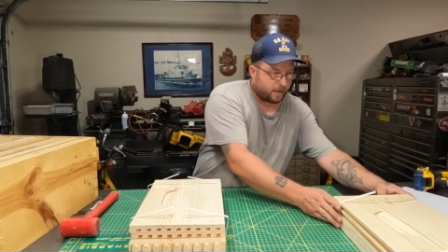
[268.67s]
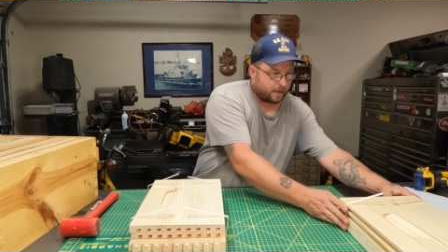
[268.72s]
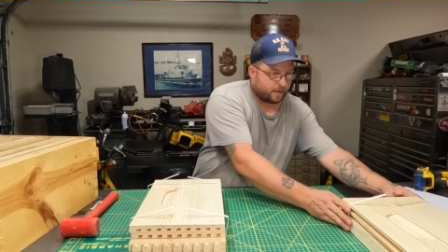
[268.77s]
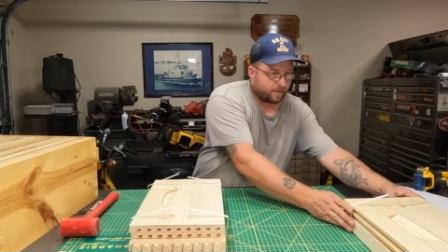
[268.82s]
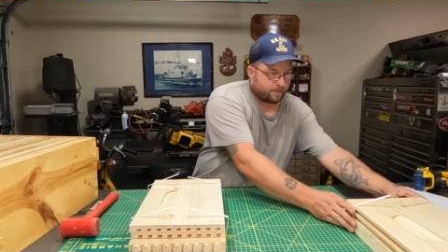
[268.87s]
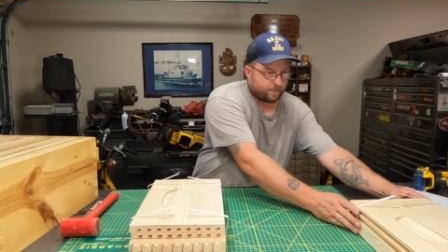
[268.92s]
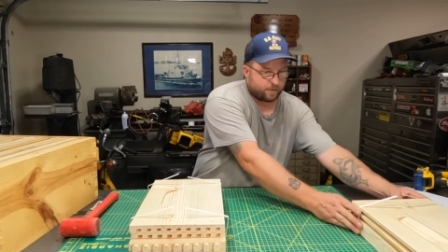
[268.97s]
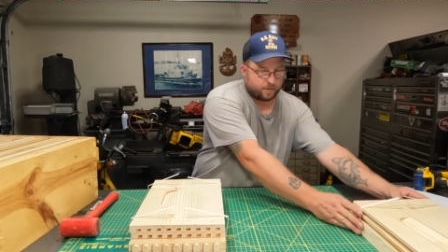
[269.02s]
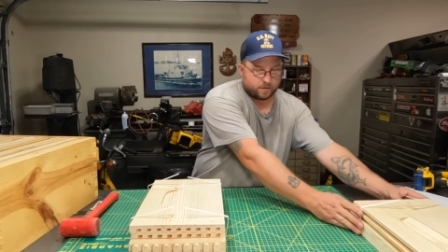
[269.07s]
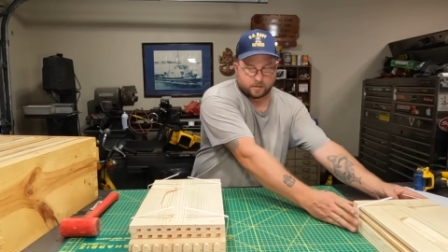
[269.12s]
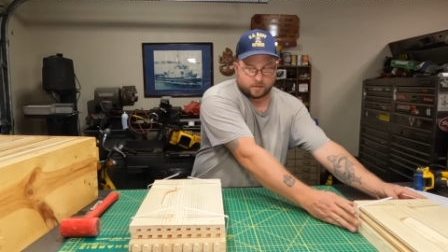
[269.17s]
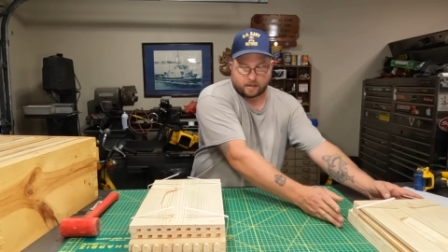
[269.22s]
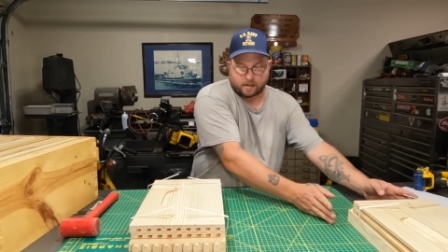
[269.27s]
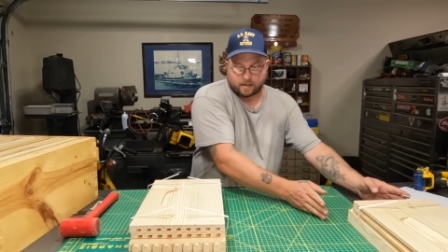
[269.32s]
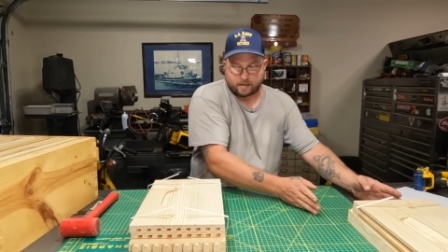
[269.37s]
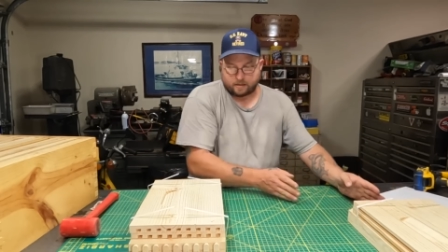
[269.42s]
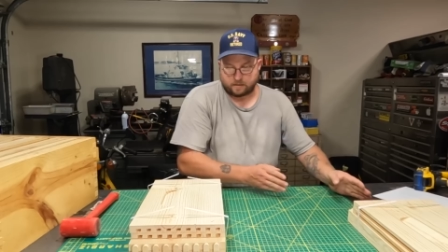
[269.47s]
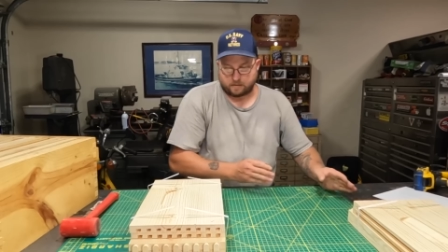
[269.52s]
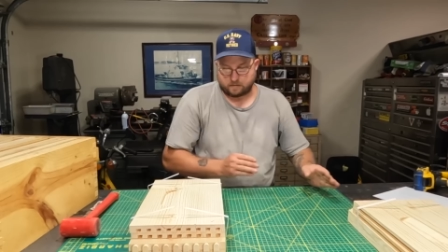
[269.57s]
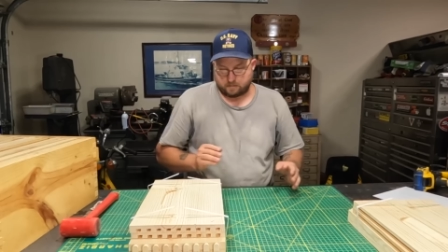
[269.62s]
there for a
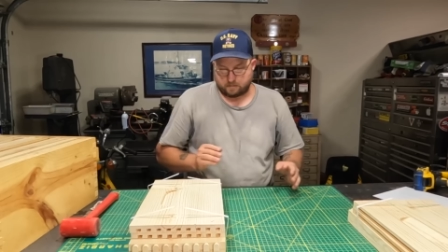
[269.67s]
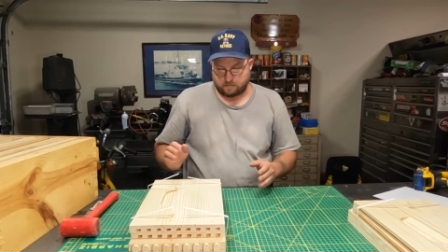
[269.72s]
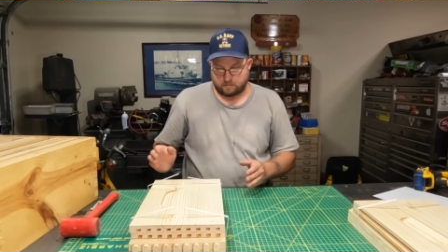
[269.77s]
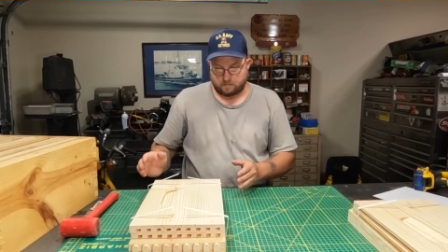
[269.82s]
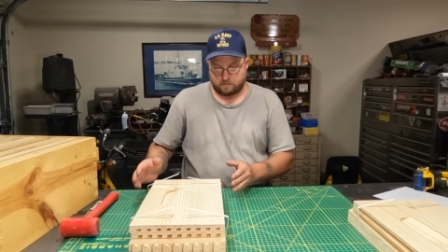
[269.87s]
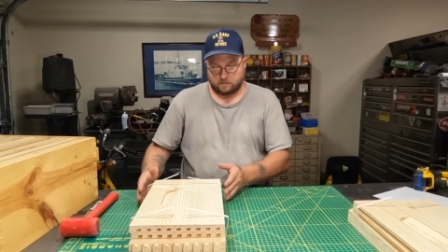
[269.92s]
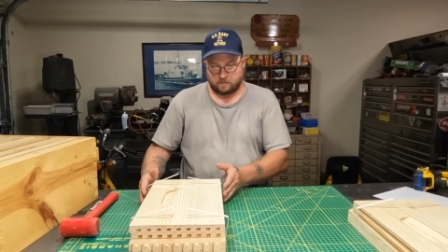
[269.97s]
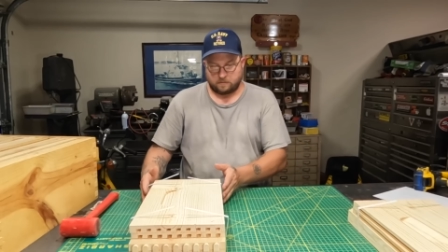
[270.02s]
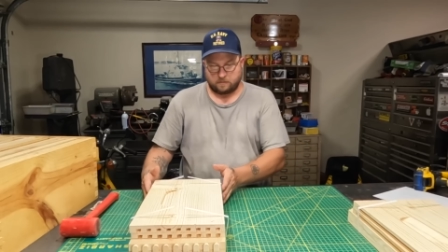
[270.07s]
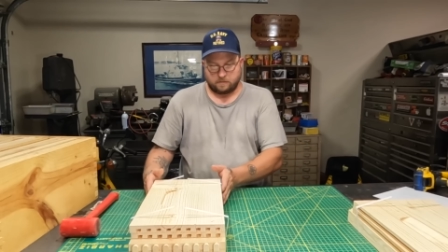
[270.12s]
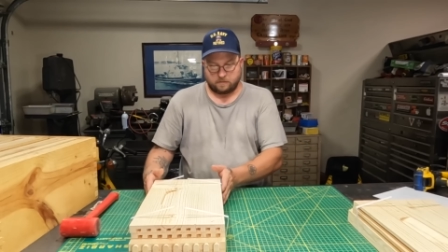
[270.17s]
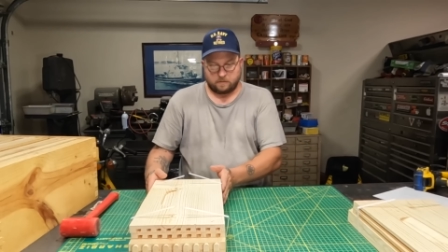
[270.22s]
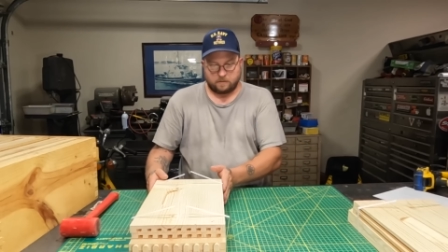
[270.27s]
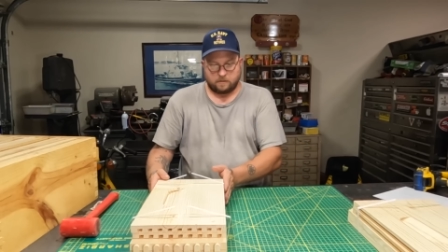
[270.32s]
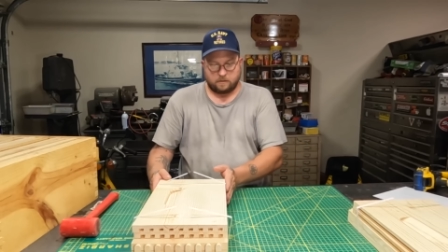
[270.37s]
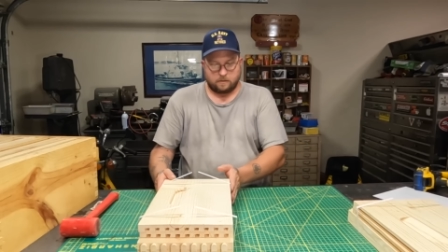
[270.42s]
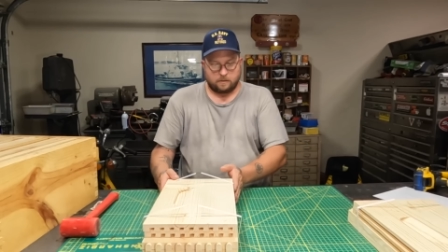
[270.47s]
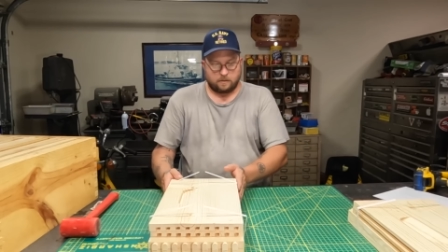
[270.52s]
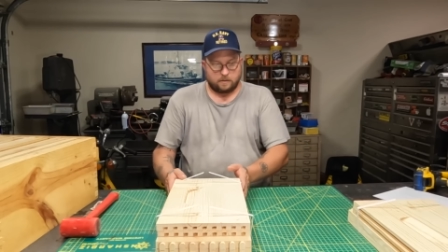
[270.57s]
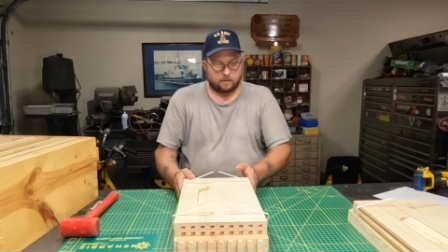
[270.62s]
second.
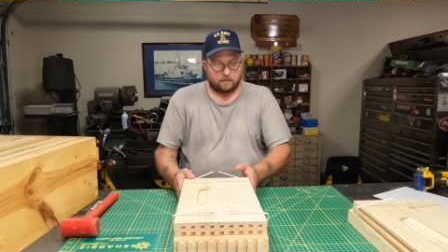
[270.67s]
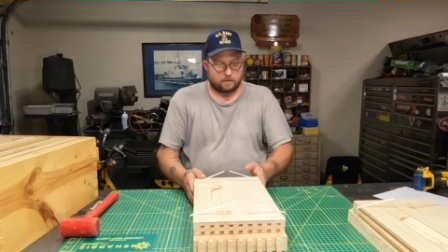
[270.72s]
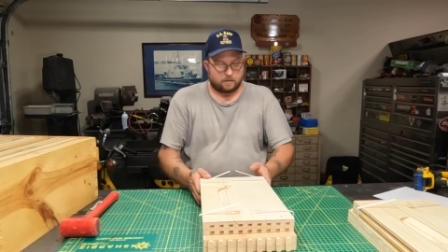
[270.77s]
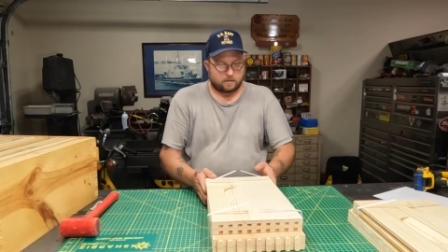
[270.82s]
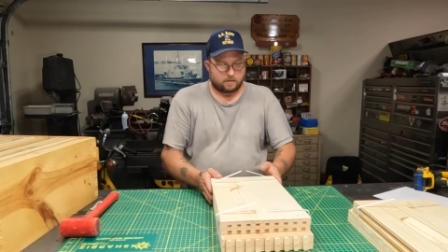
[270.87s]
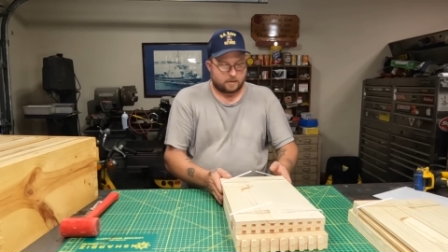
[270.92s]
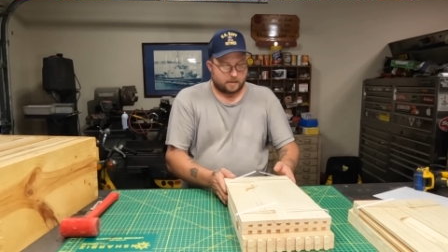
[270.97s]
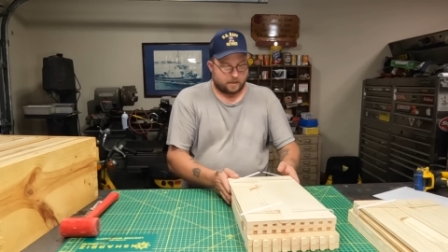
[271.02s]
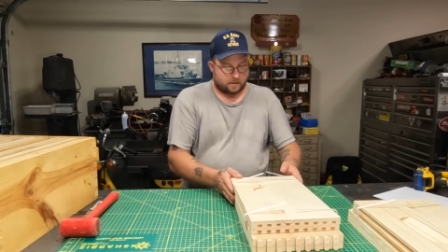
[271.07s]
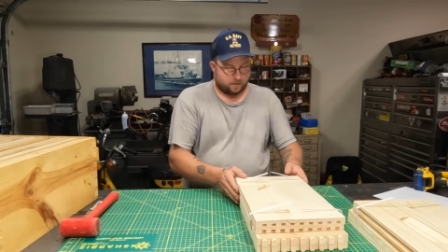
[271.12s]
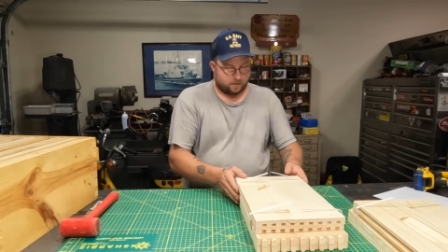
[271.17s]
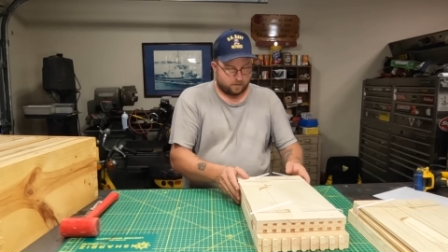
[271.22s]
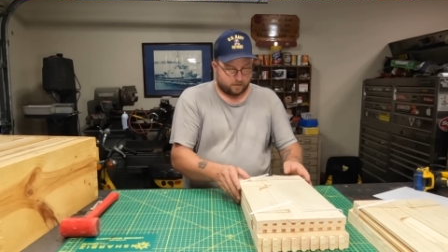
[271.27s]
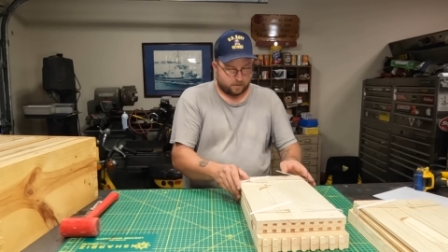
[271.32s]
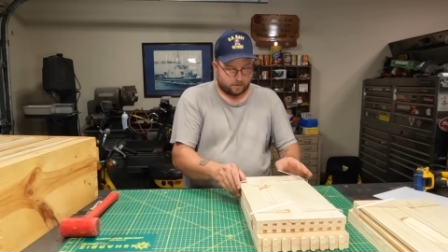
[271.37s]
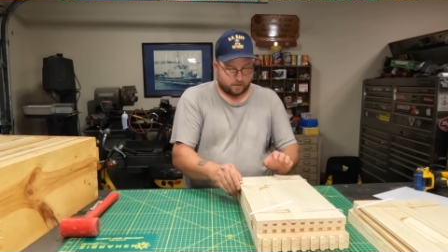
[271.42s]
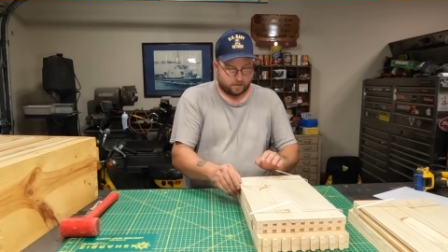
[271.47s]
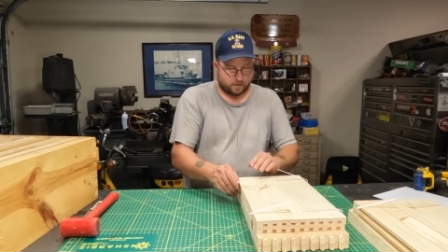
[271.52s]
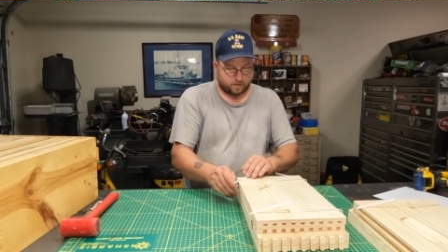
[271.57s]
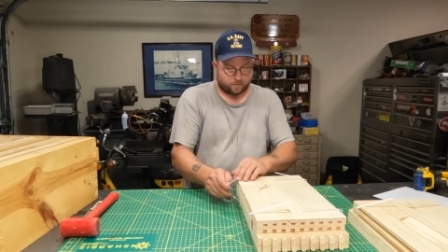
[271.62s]
Let's take a look
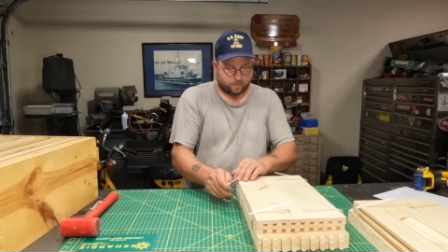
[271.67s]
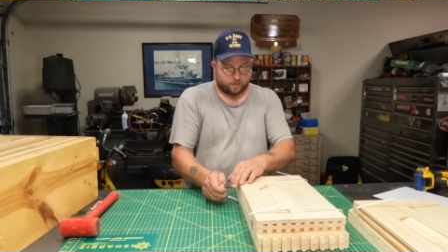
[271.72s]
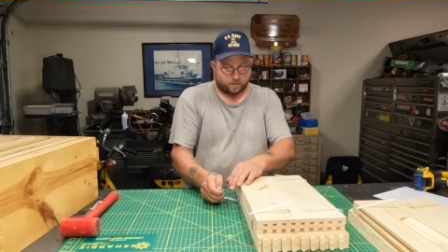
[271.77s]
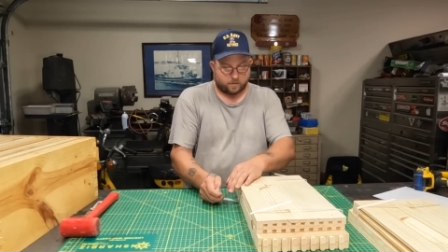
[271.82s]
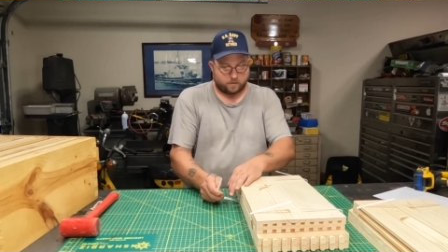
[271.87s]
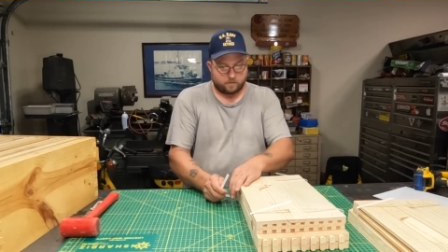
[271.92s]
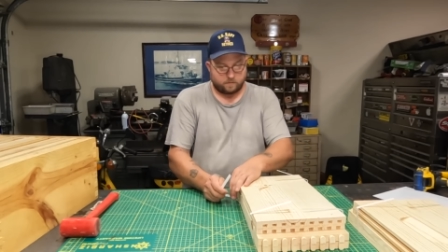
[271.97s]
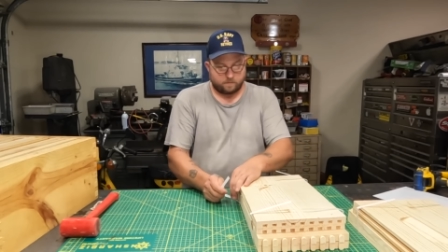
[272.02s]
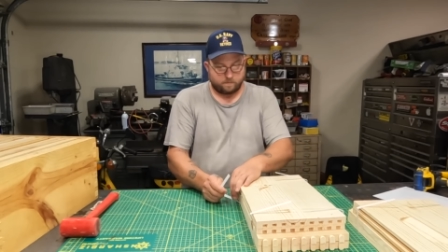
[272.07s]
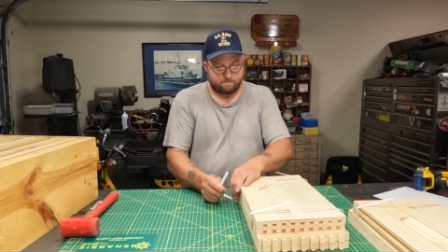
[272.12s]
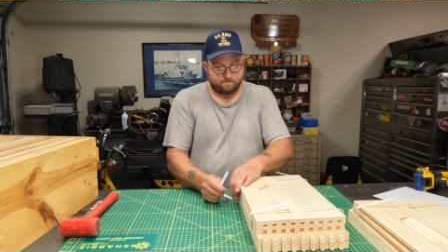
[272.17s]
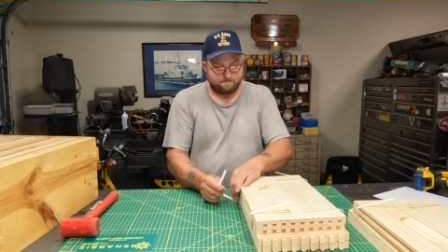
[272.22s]
at this one.